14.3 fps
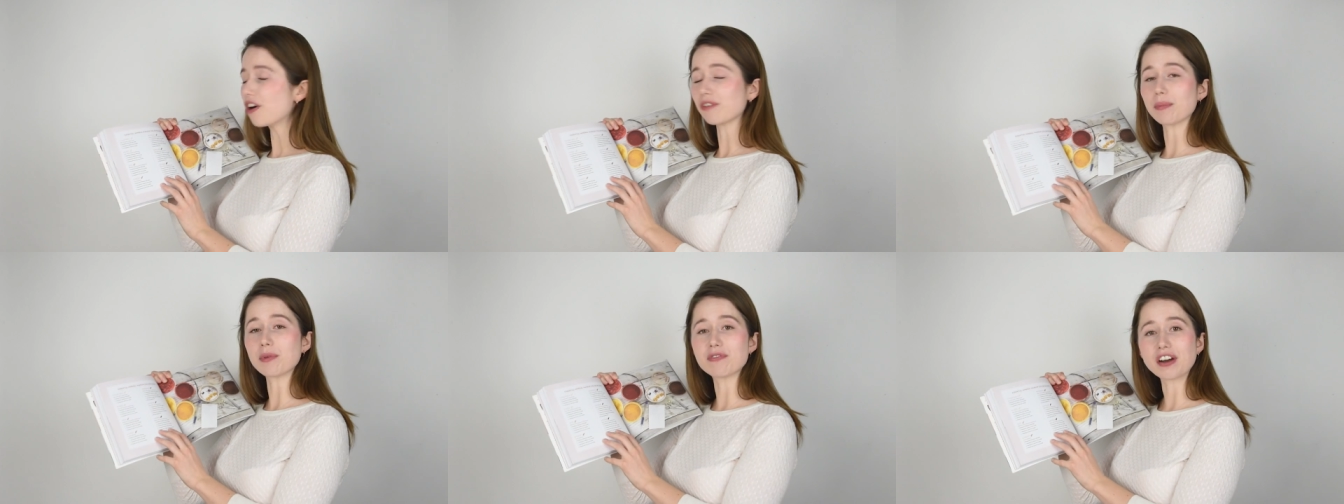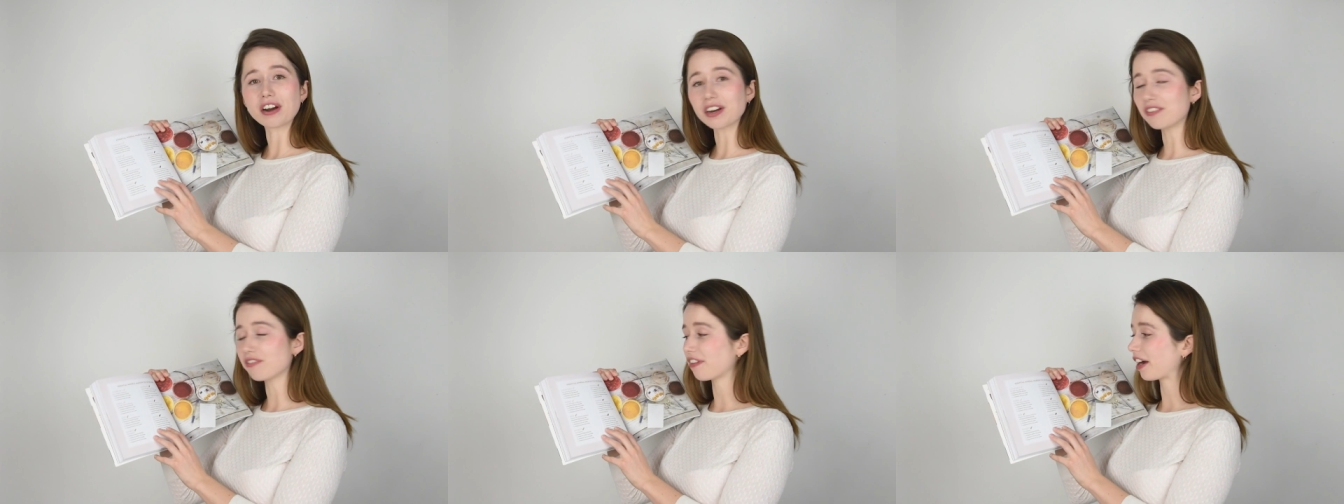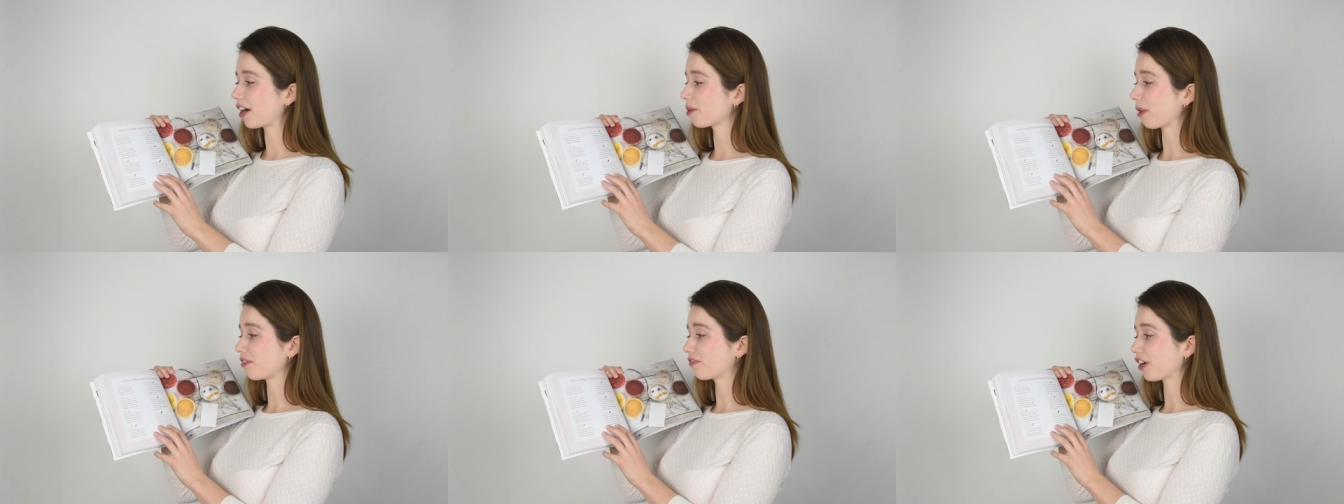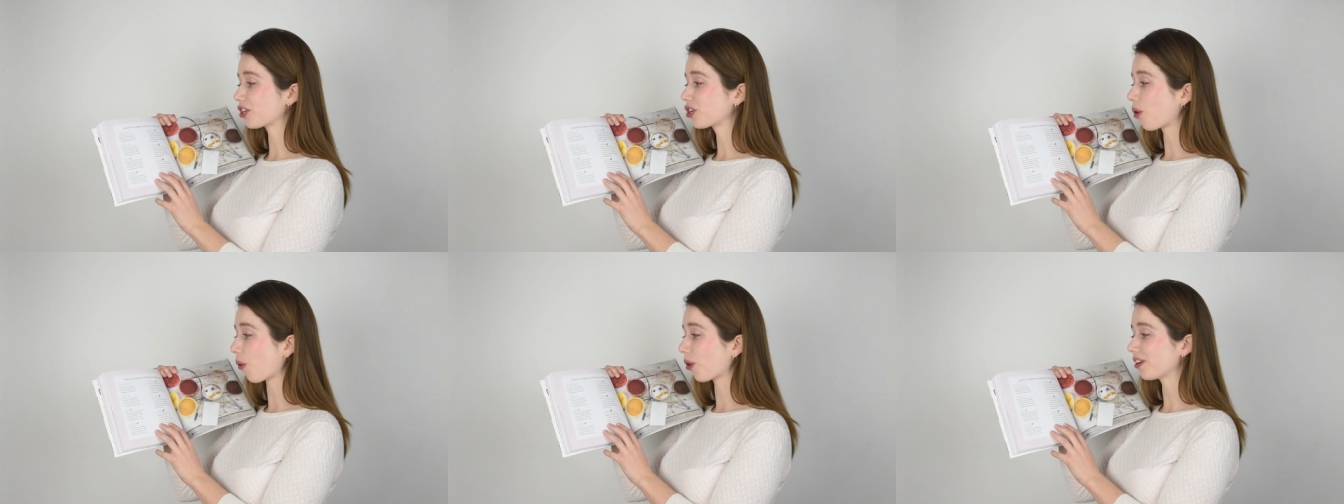from the very fair, my
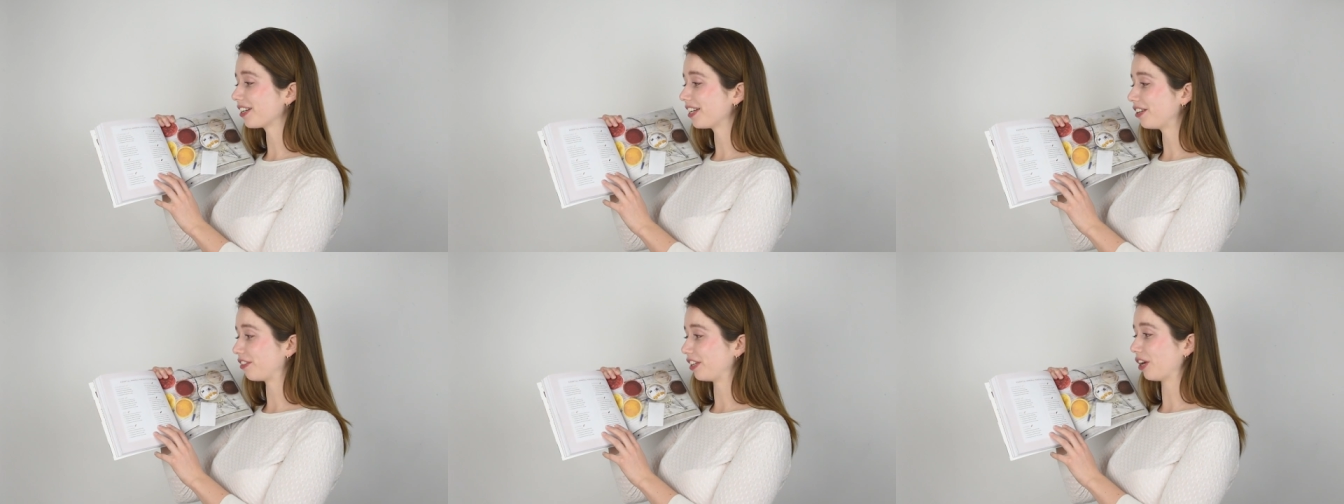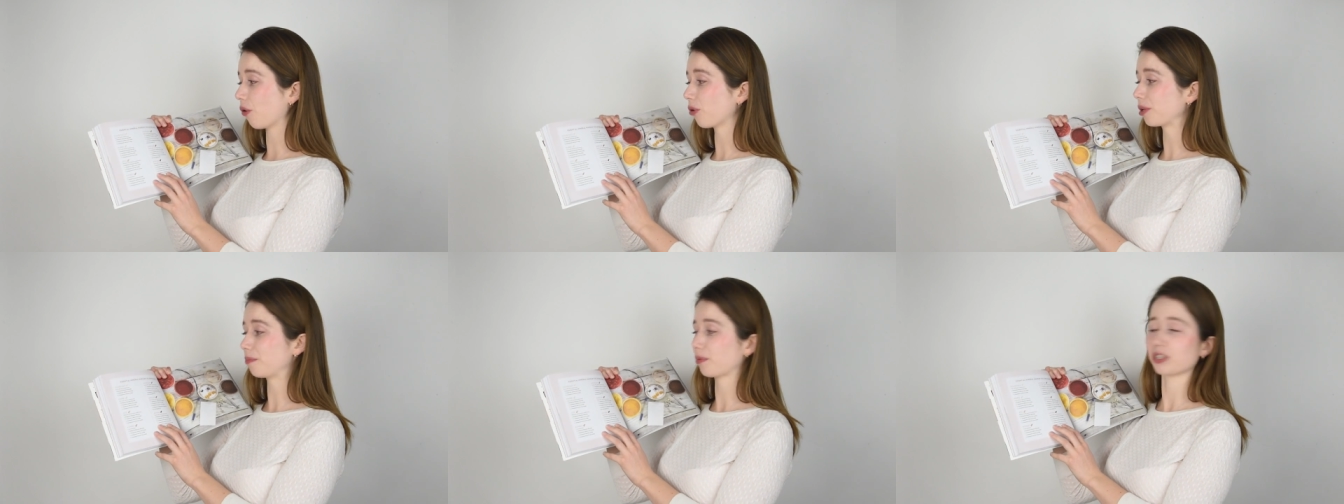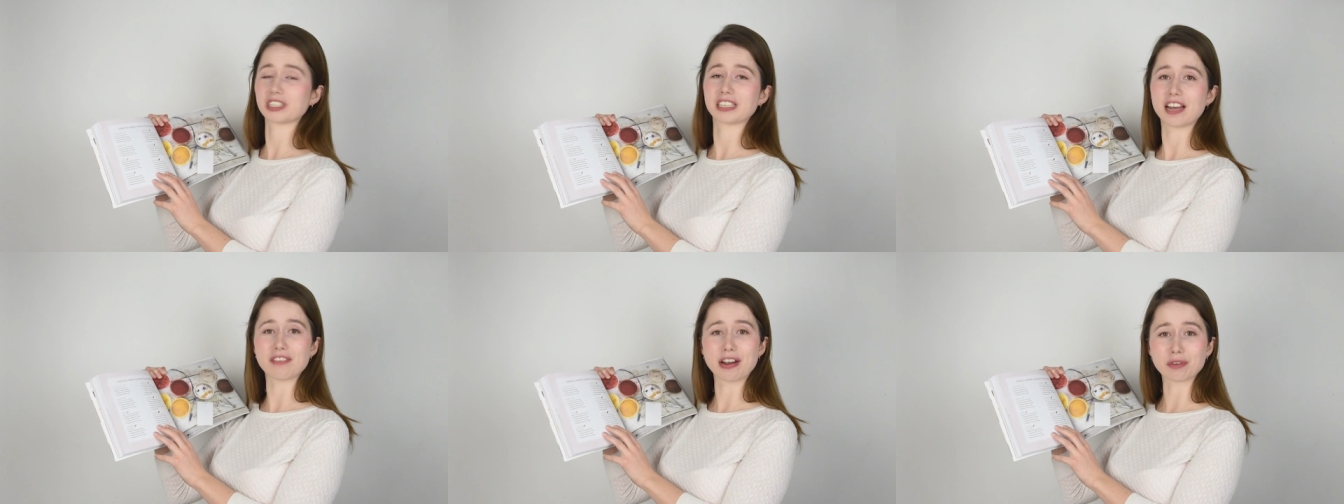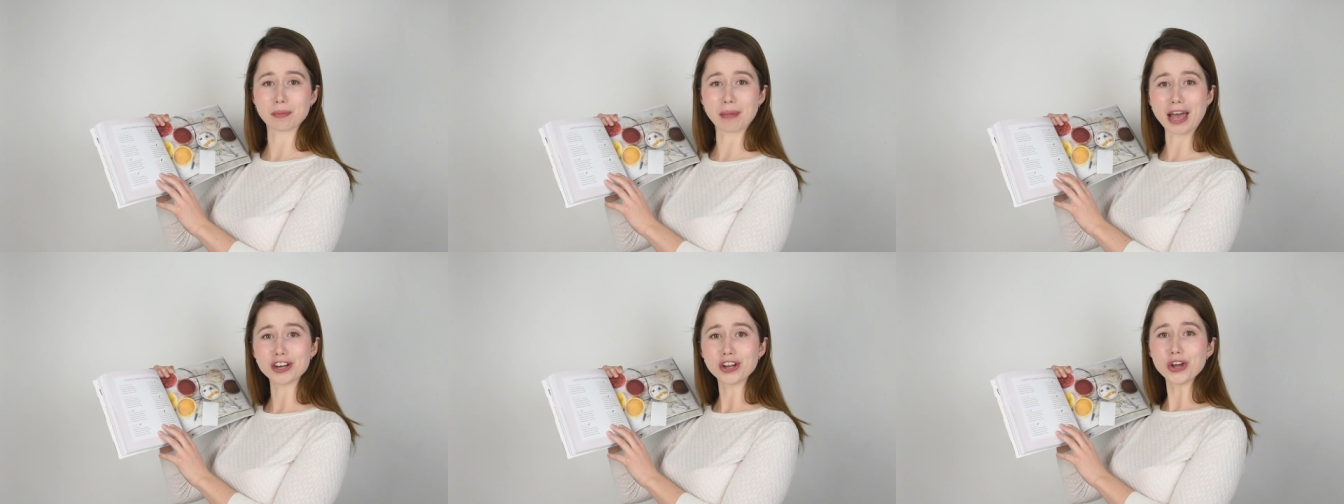friend Courtney, the only person I've ever
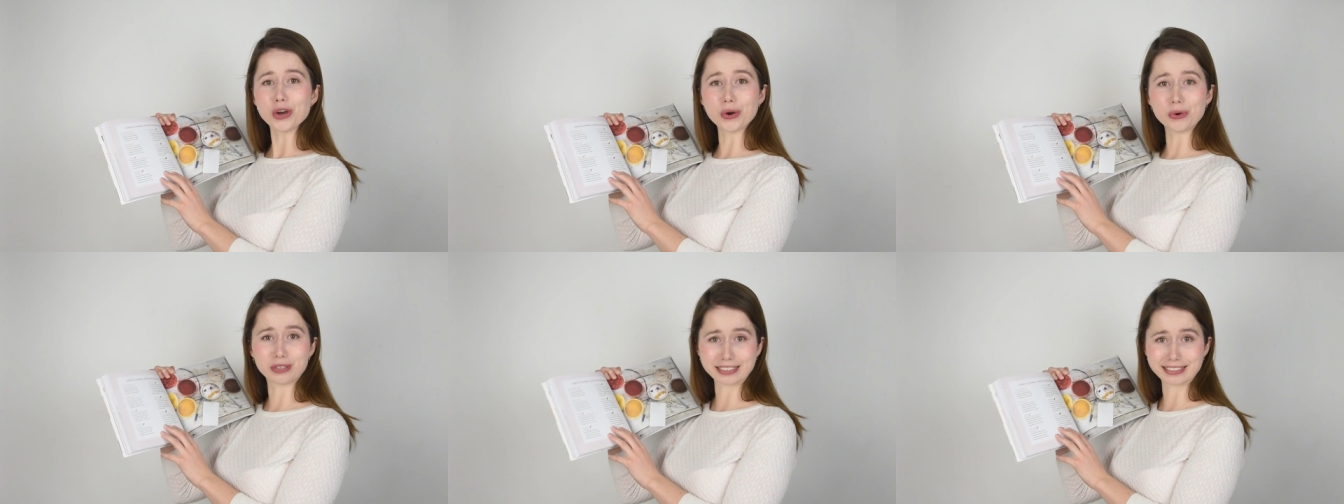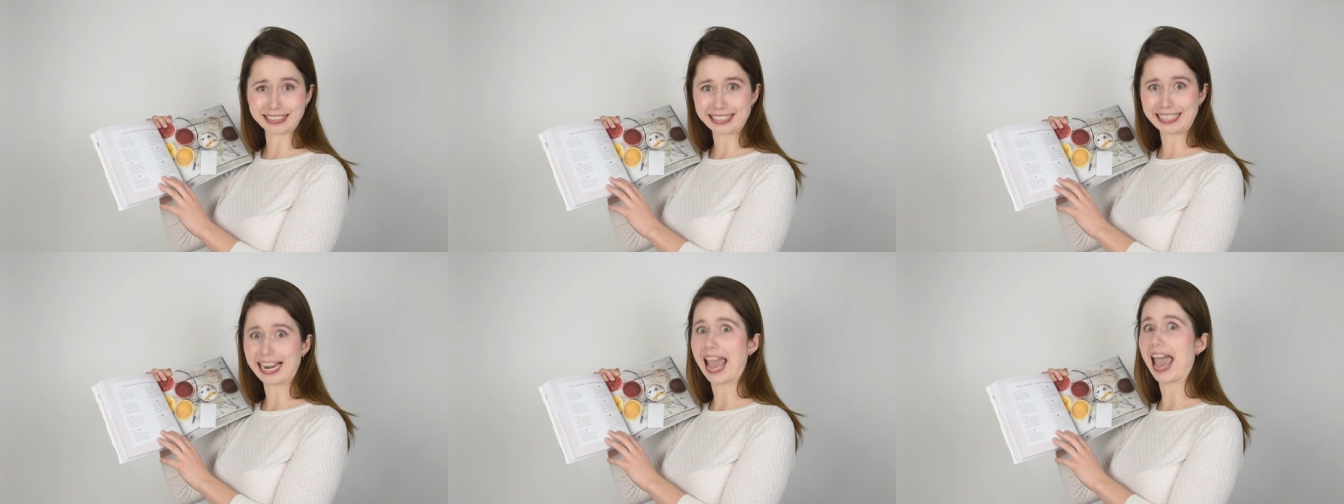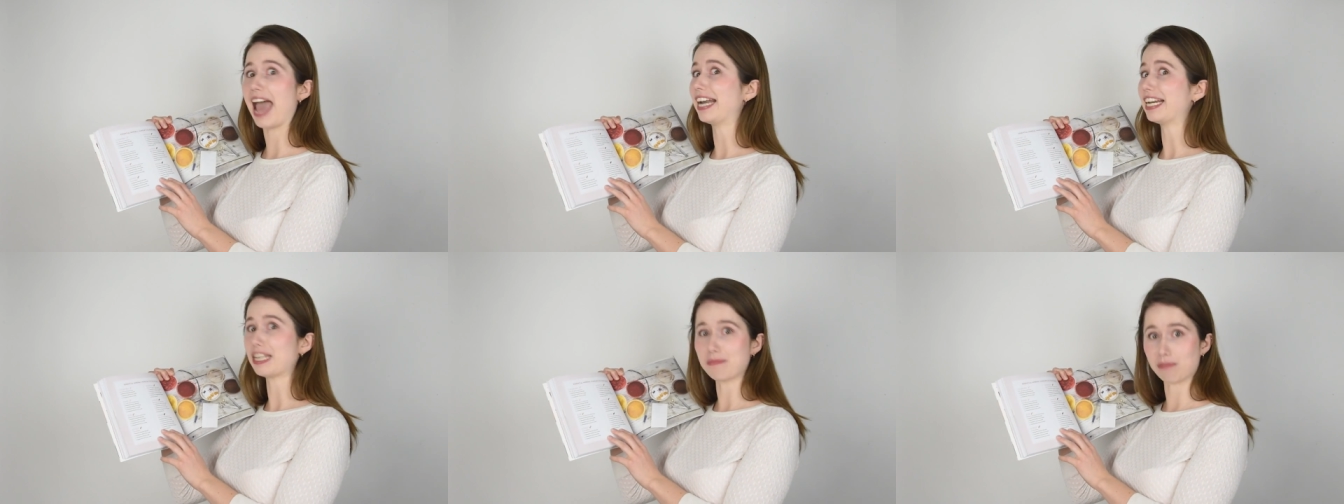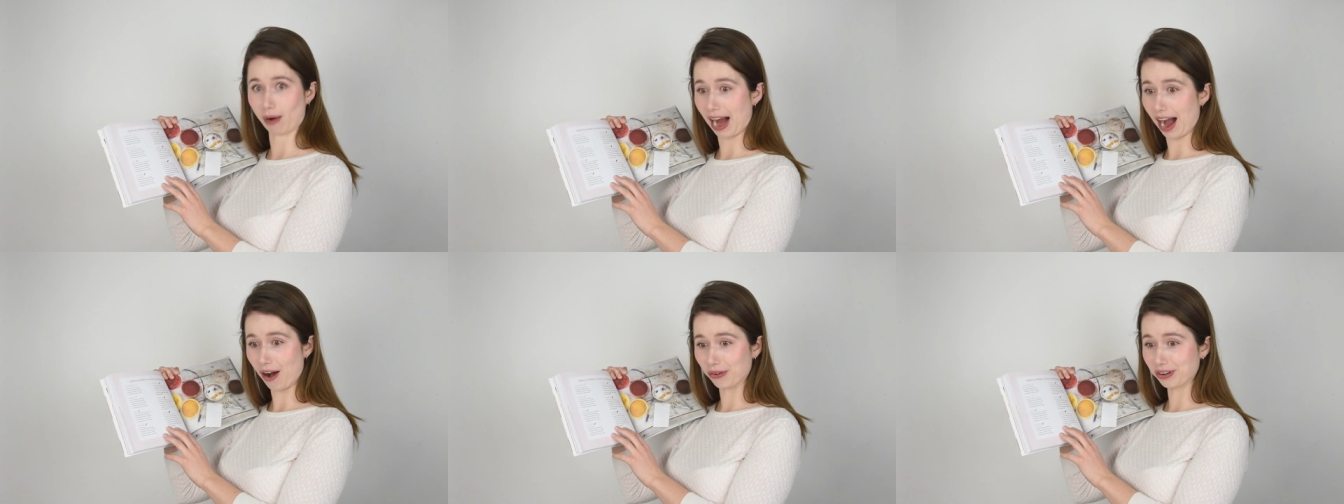met who doesn't need any
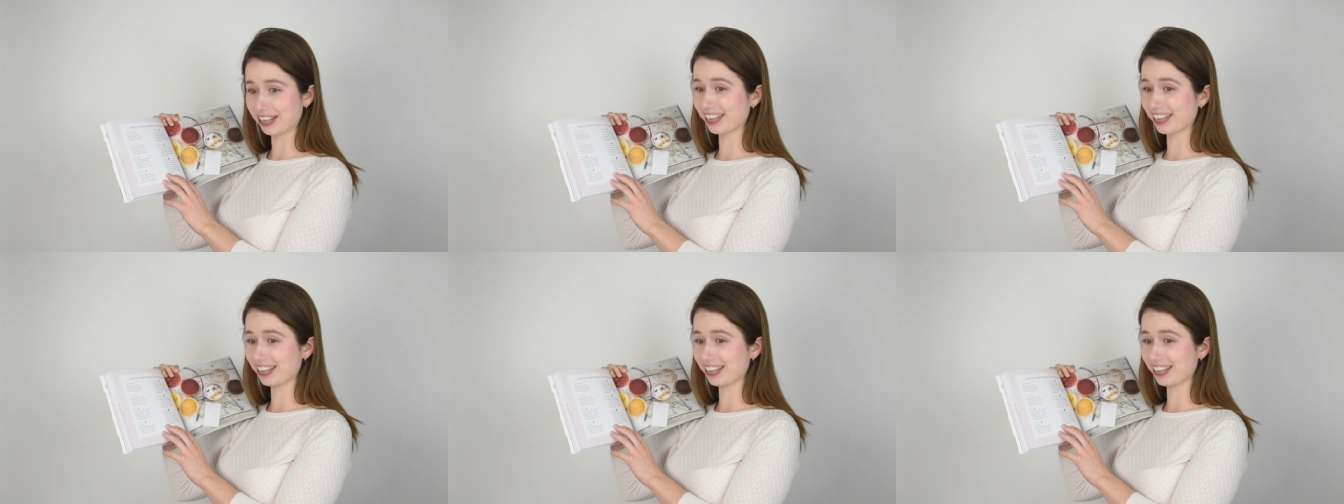brown